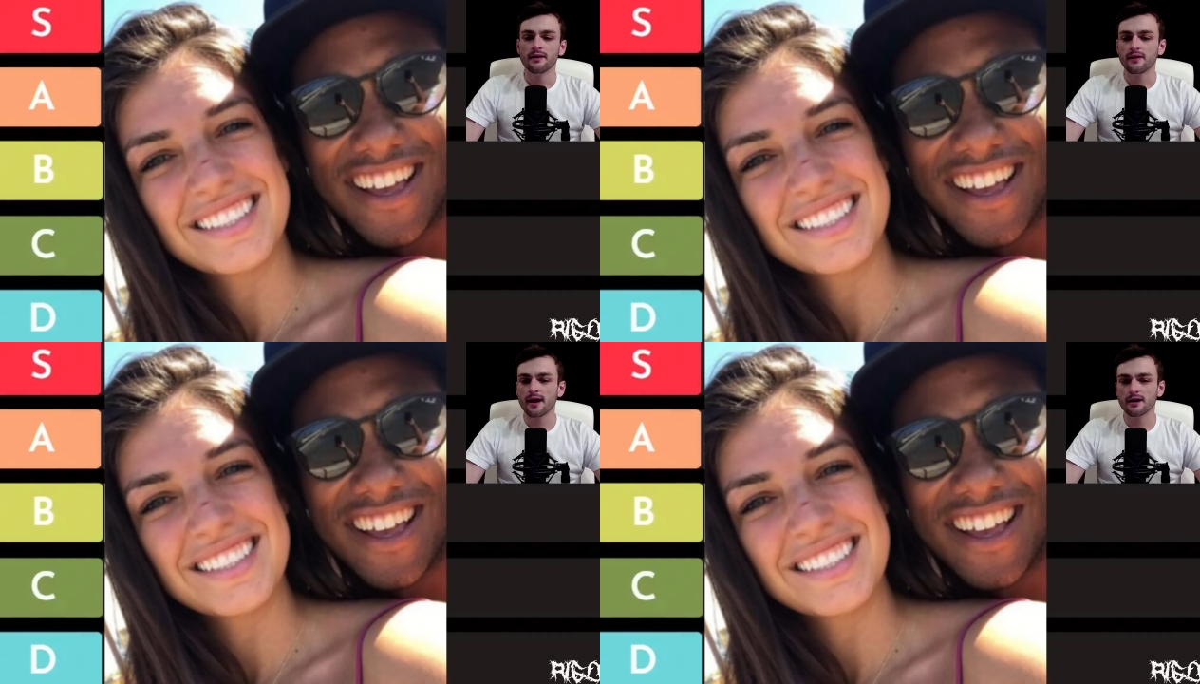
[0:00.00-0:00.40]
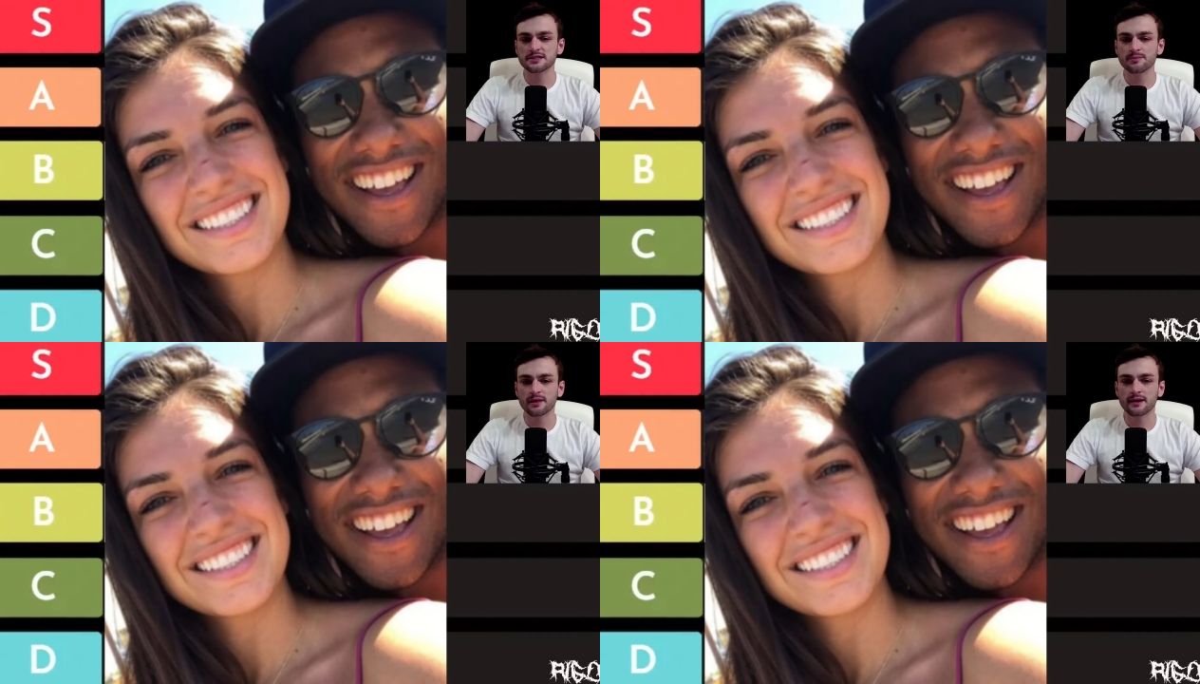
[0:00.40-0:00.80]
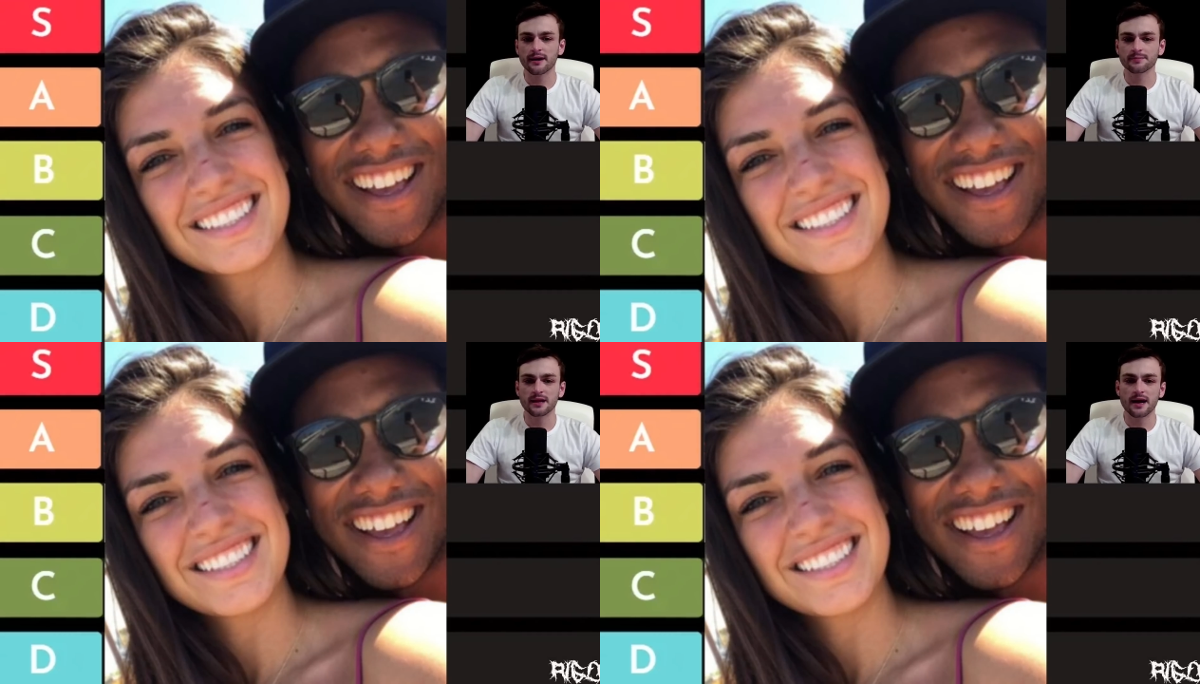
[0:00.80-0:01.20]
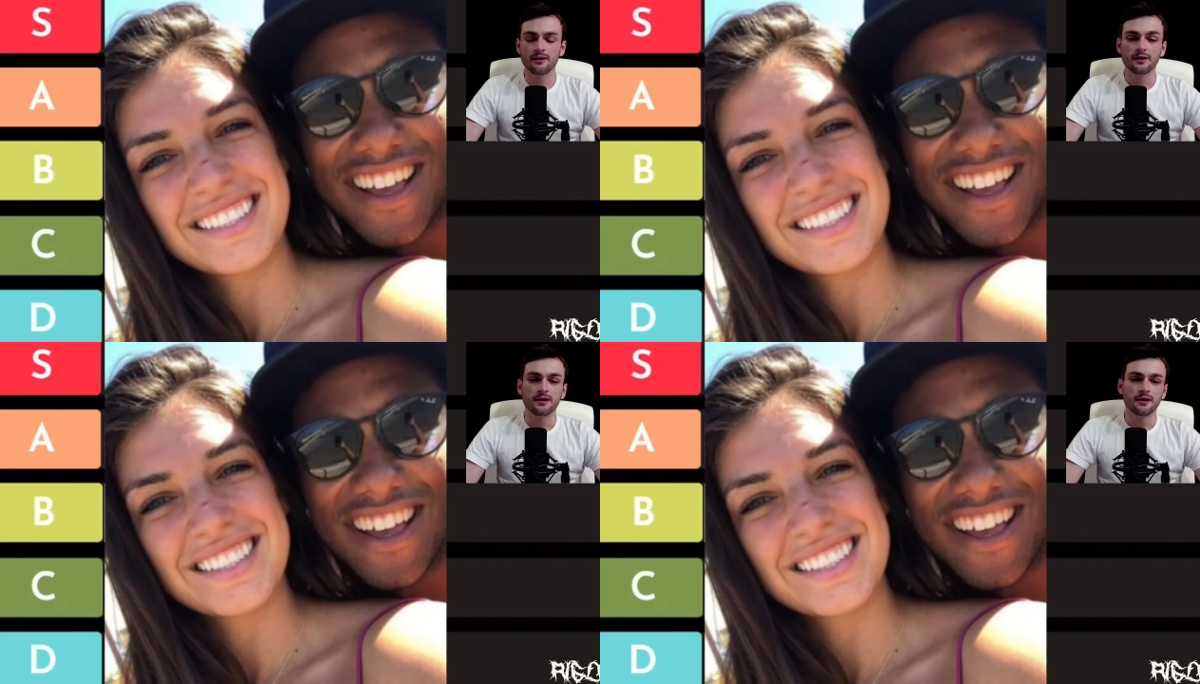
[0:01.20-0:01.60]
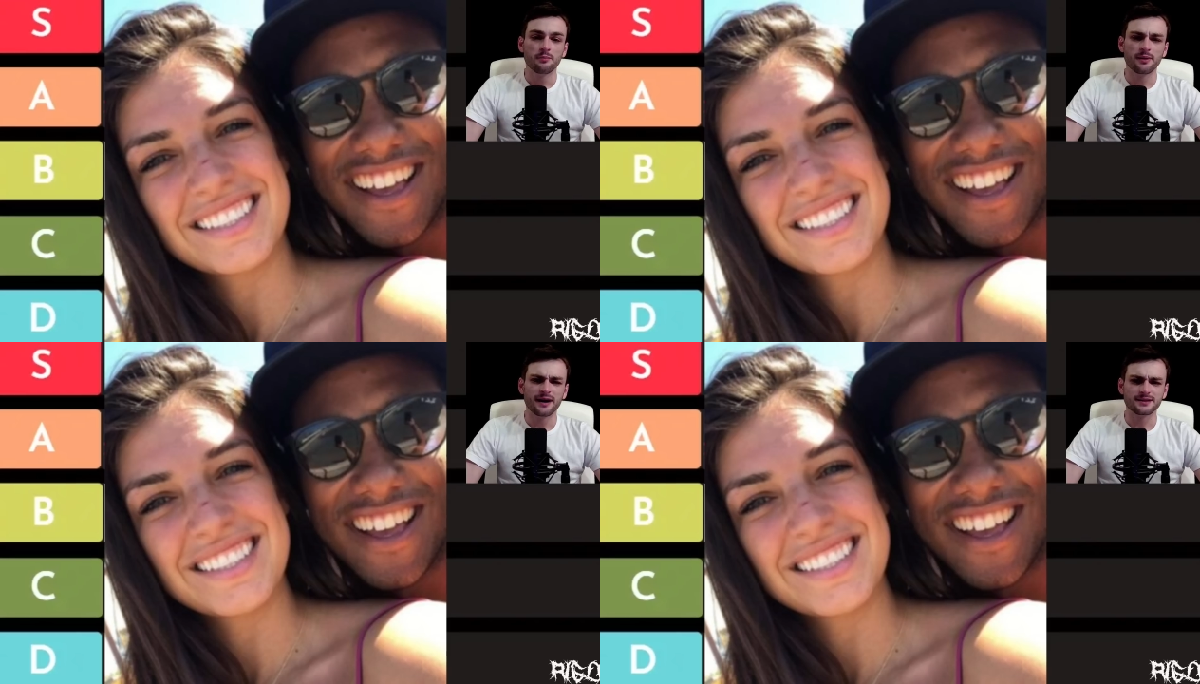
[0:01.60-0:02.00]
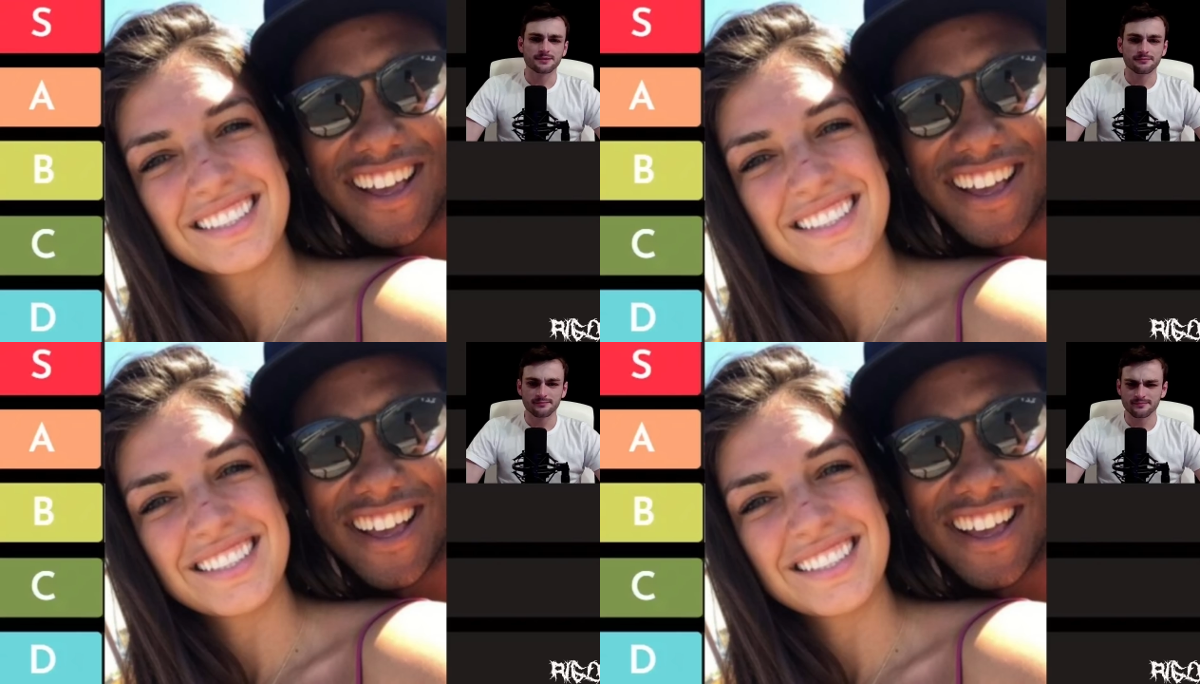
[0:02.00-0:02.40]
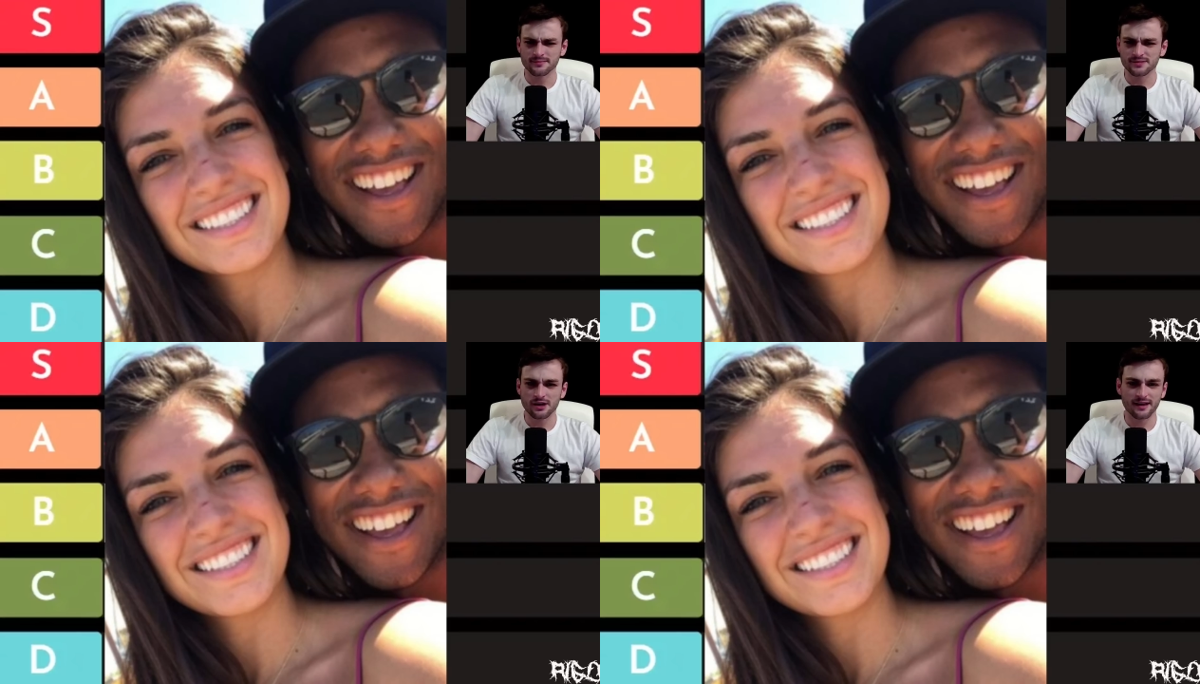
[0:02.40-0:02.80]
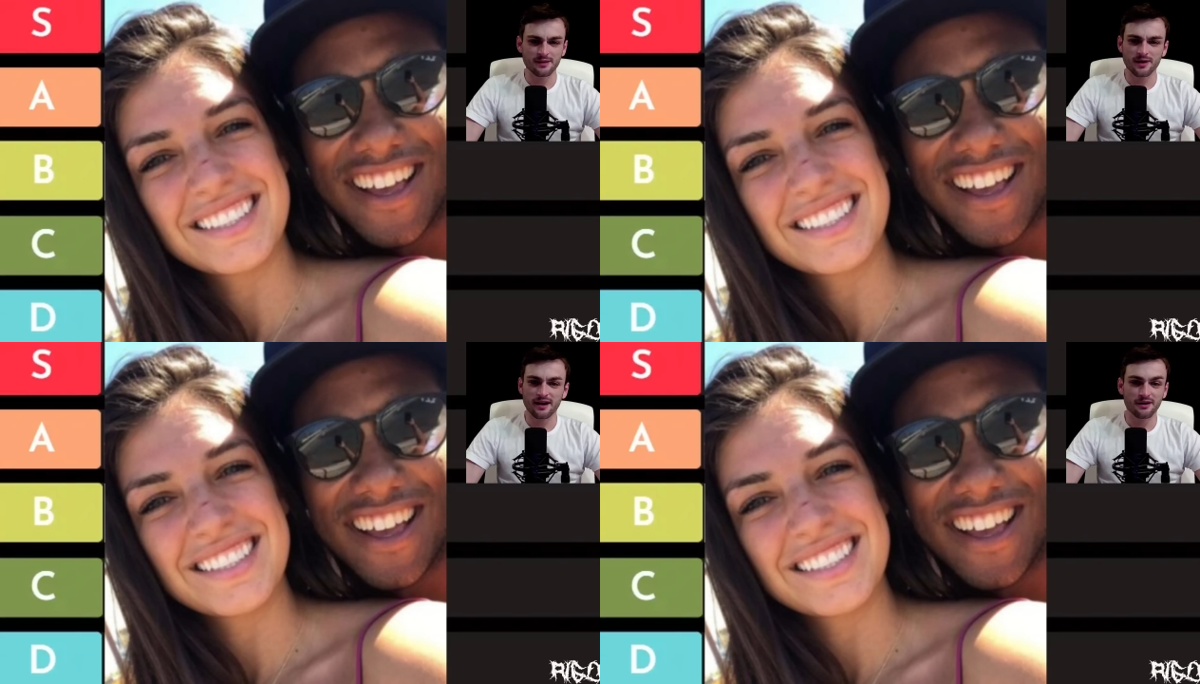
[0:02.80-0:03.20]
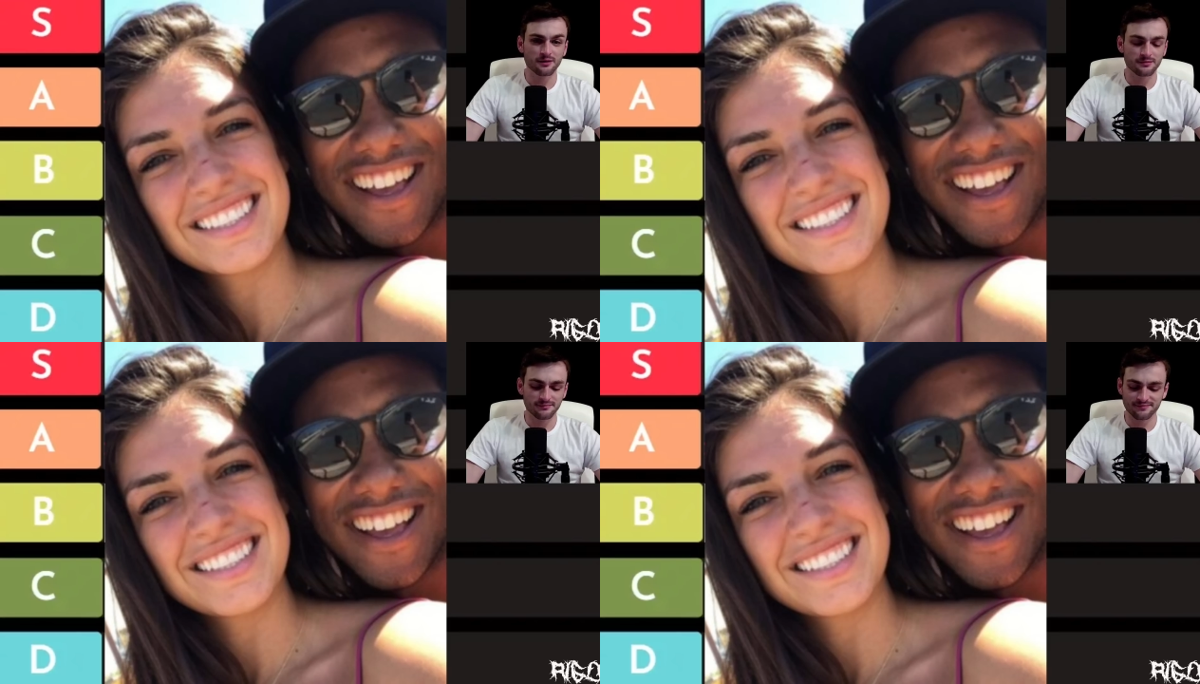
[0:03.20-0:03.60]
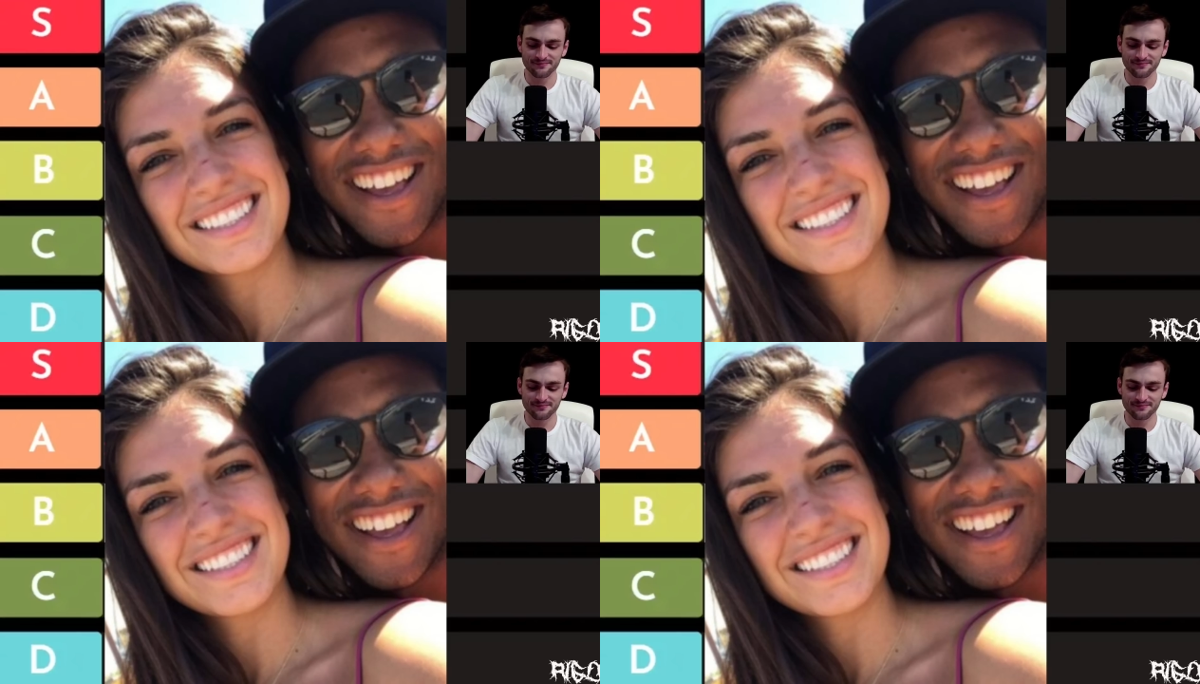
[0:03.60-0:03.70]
Speaker 1: They are split up now, but talking about how